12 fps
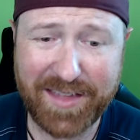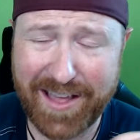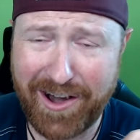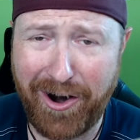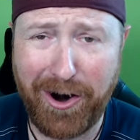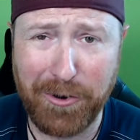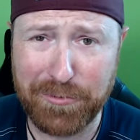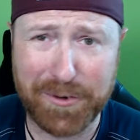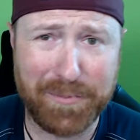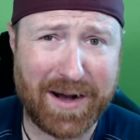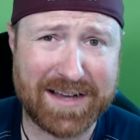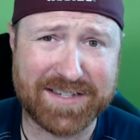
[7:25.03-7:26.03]
all real
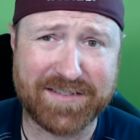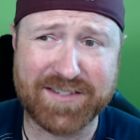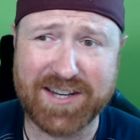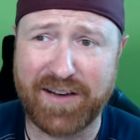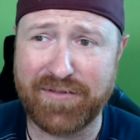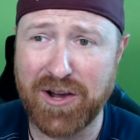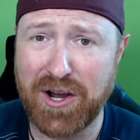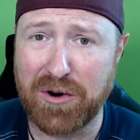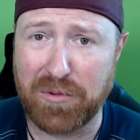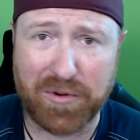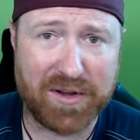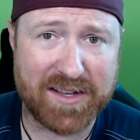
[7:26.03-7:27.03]
positive stuff.
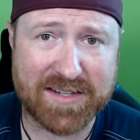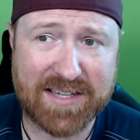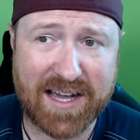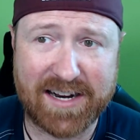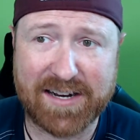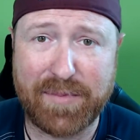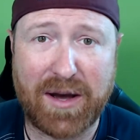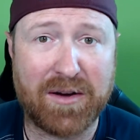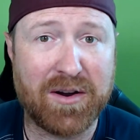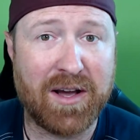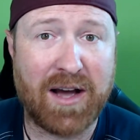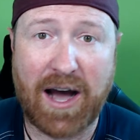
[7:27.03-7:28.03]
Real excited about
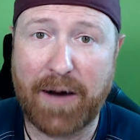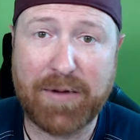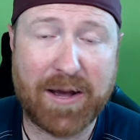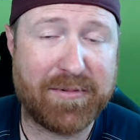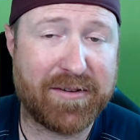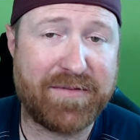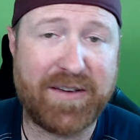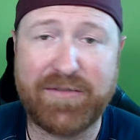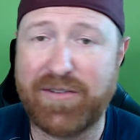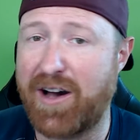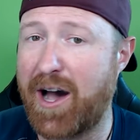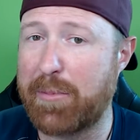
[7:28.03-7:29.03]
upcoming
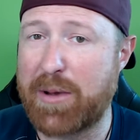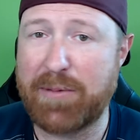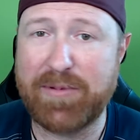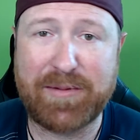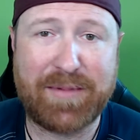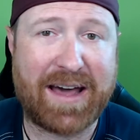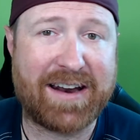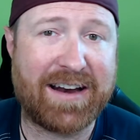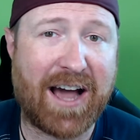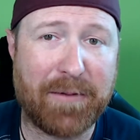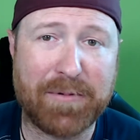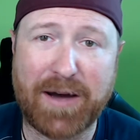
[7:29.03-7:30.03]
FIFA, upcoming Madden,
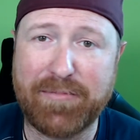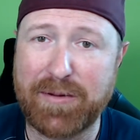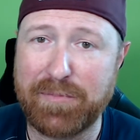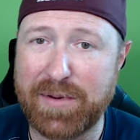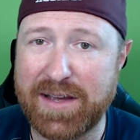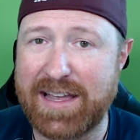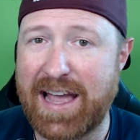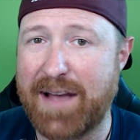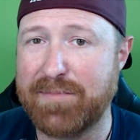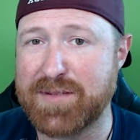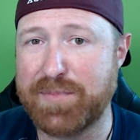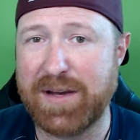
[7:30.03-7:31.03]
upcoming big
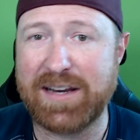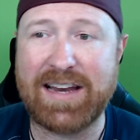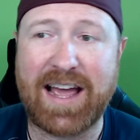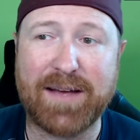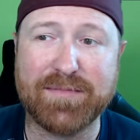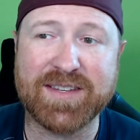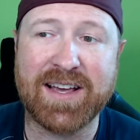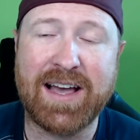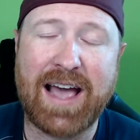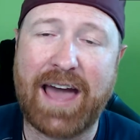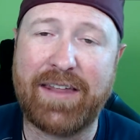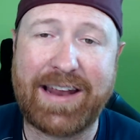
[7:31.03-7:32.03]
games, big names,
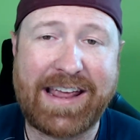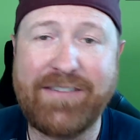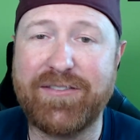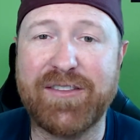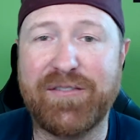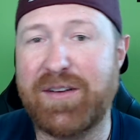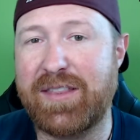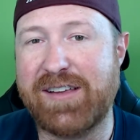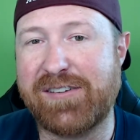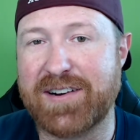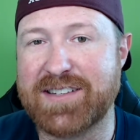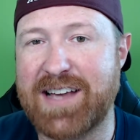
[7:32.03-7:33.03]
and even
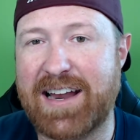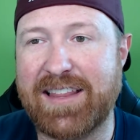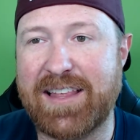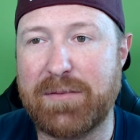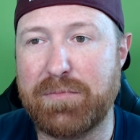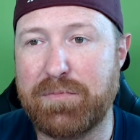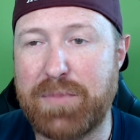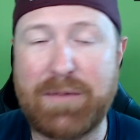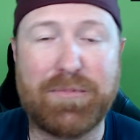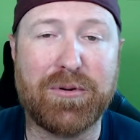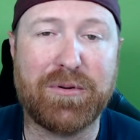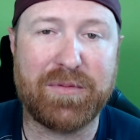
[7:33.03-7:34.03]
they're excited that
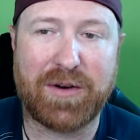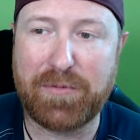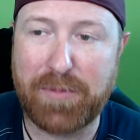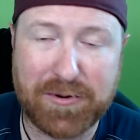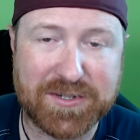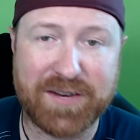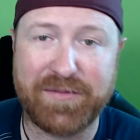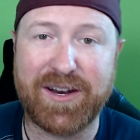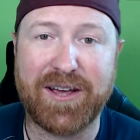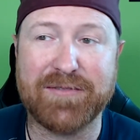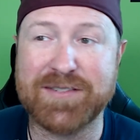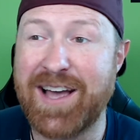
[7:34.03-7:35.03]
people are posting
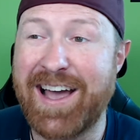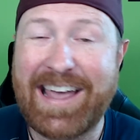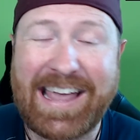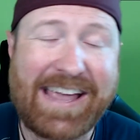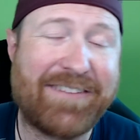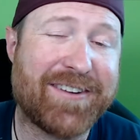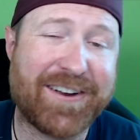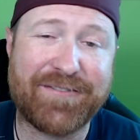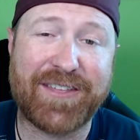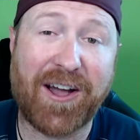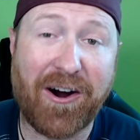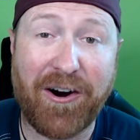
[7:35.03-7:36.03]
videos, even if
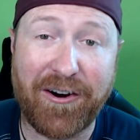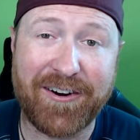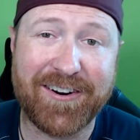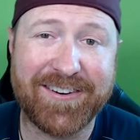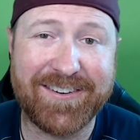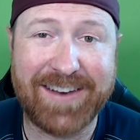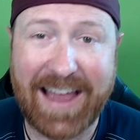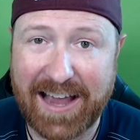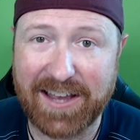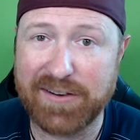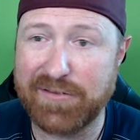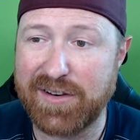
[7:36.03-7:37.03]
they are
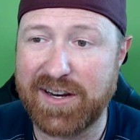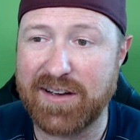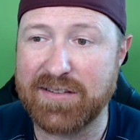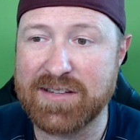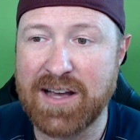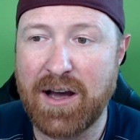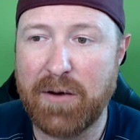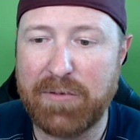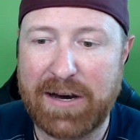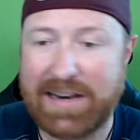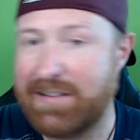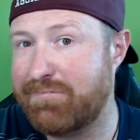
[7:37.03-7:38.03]
negative videos.
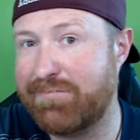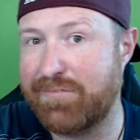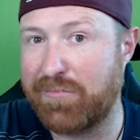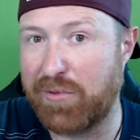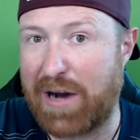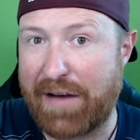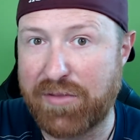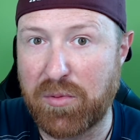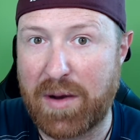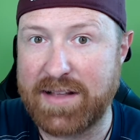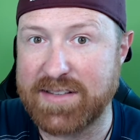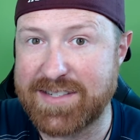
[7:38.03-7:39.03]
But we'll have to
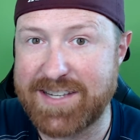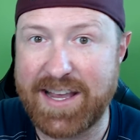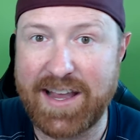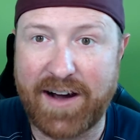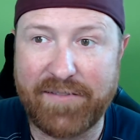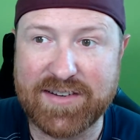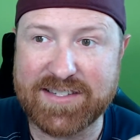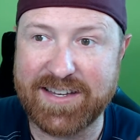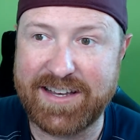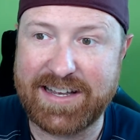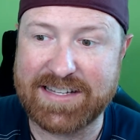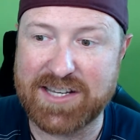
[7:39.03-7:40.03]
wait and see.
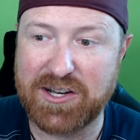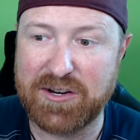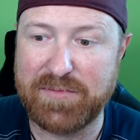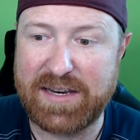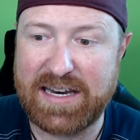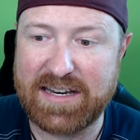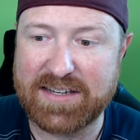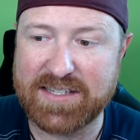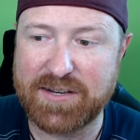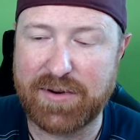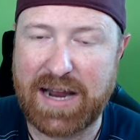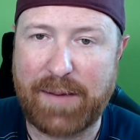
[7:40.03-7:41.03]
Obviously, it's going to be neat to see
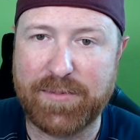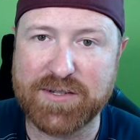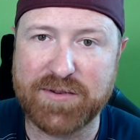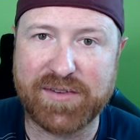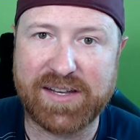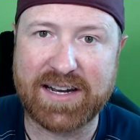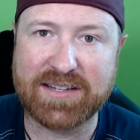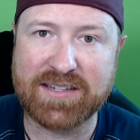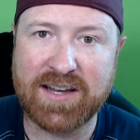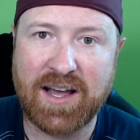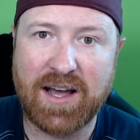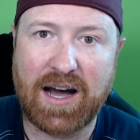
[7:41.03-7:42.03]
what happens over the next
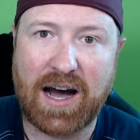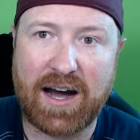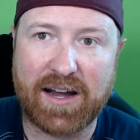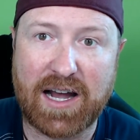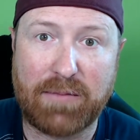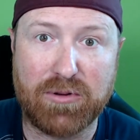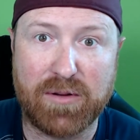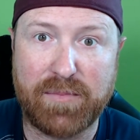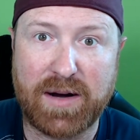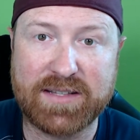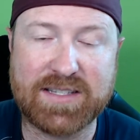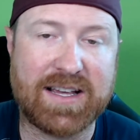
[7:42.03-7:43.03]
couple of
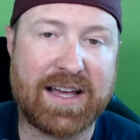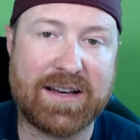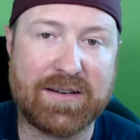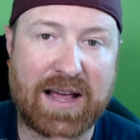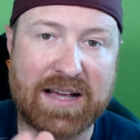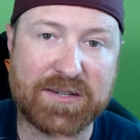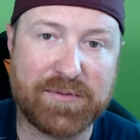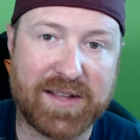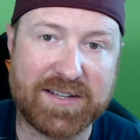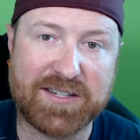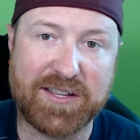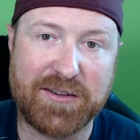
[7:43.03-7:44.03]
months, and as it
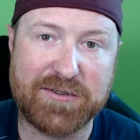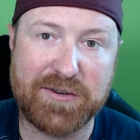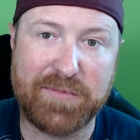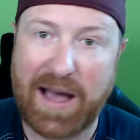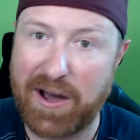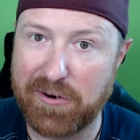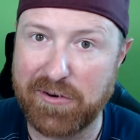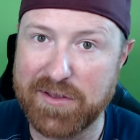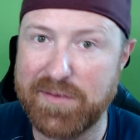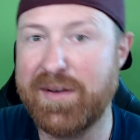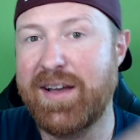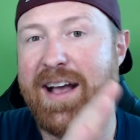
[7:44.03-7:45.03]
relates to the YouTube
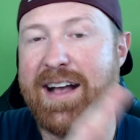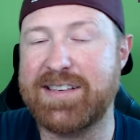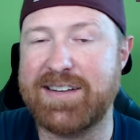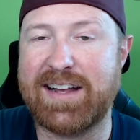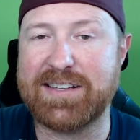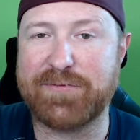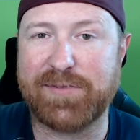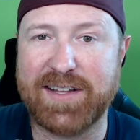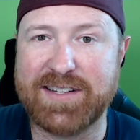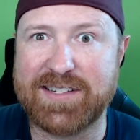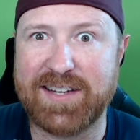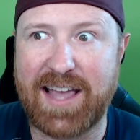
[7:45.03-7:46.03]
algorithm, and then as it
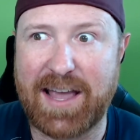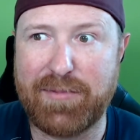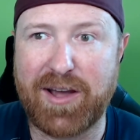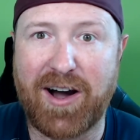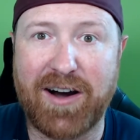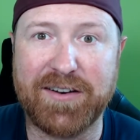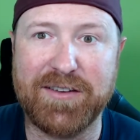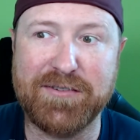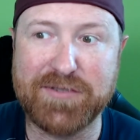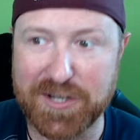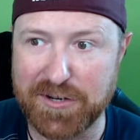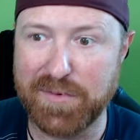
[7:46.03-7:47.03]
relates to gaming on
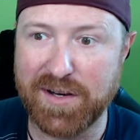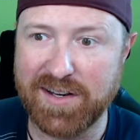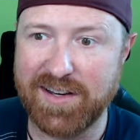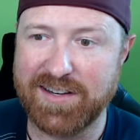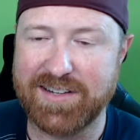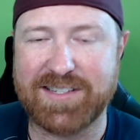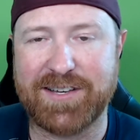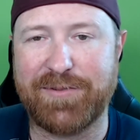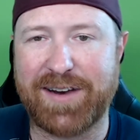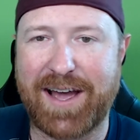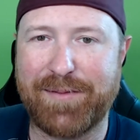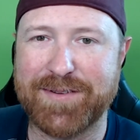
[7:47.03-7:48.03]
YouTube, to see what
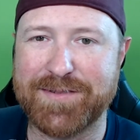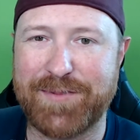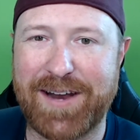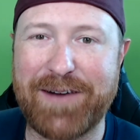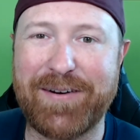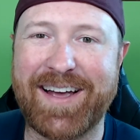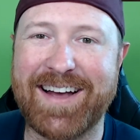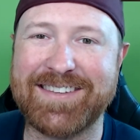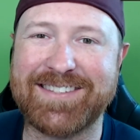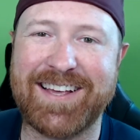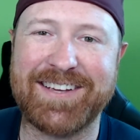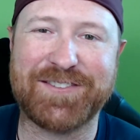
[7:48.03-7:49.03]
happens. But anyway, guys,
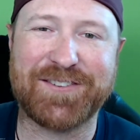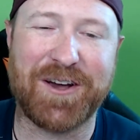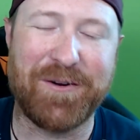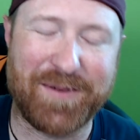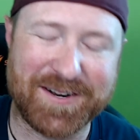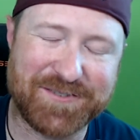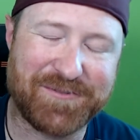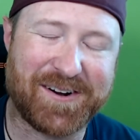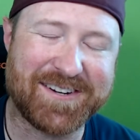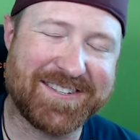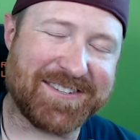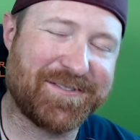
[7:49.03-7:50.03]
thanks so much for
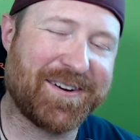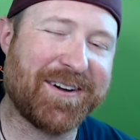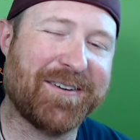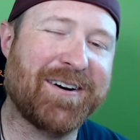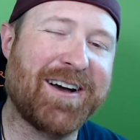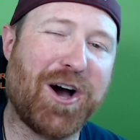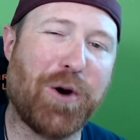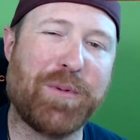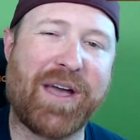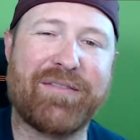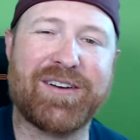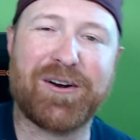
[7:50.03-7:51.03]
watching this video. Hope you
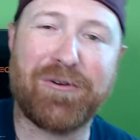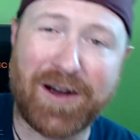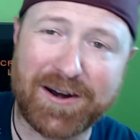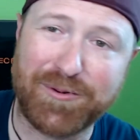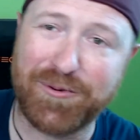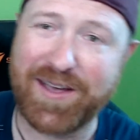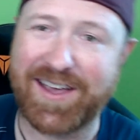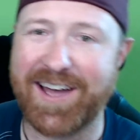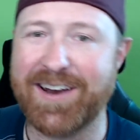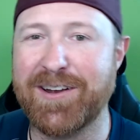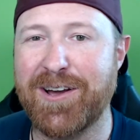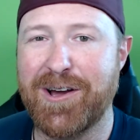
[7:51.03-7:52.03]
have an incredible
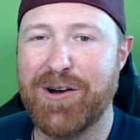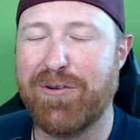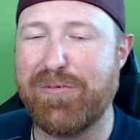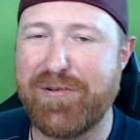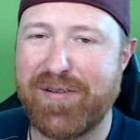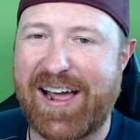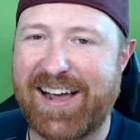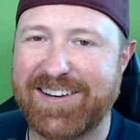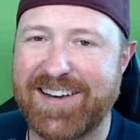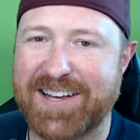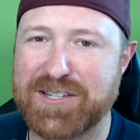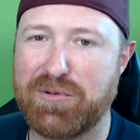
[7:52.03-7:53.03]
weekend. We'll be back
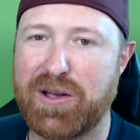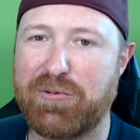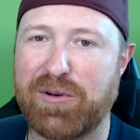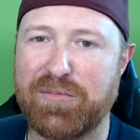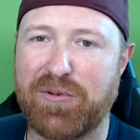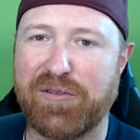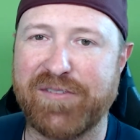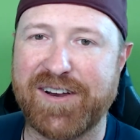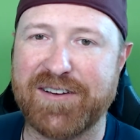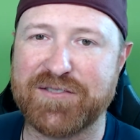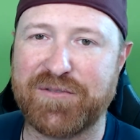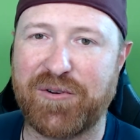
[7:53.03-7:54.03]
next week with more
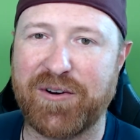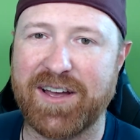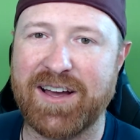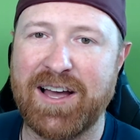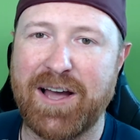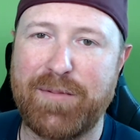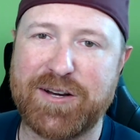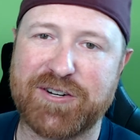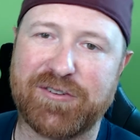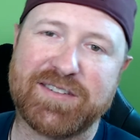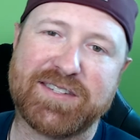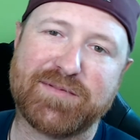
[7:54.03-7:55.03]
videos for you. Be sure
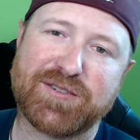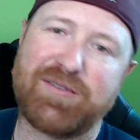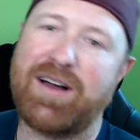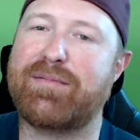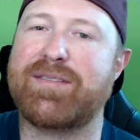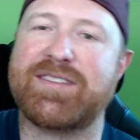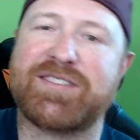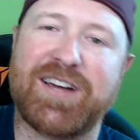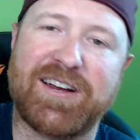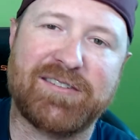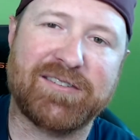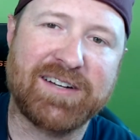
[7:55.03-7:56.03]
to subscribe to this
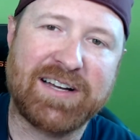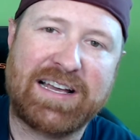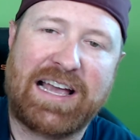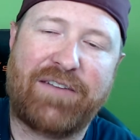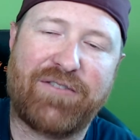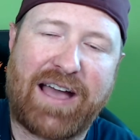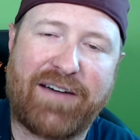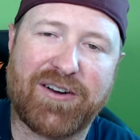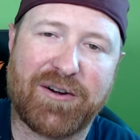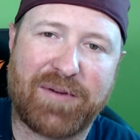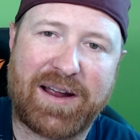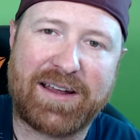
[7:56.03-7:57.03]
channel if you haven't
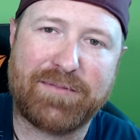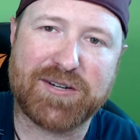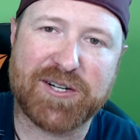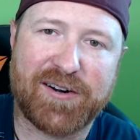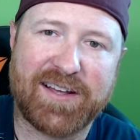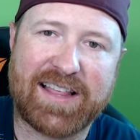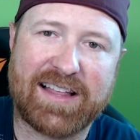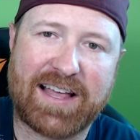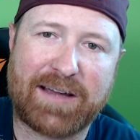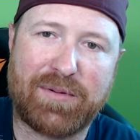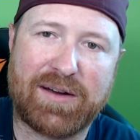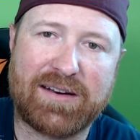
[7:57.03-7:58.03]
already. Be sure to hit that like
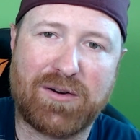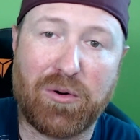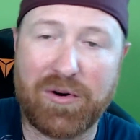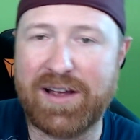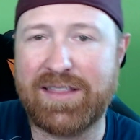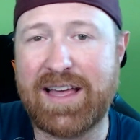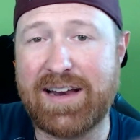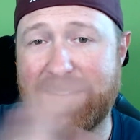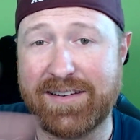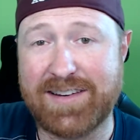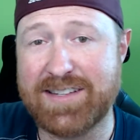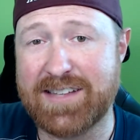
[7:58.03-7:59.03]
button, or hit
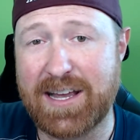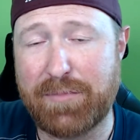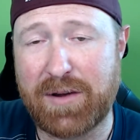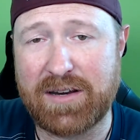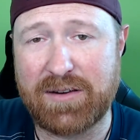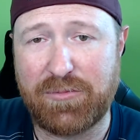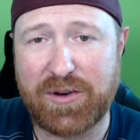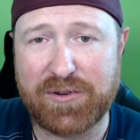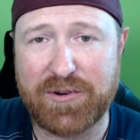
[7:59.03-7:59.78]
that dislike button, whether you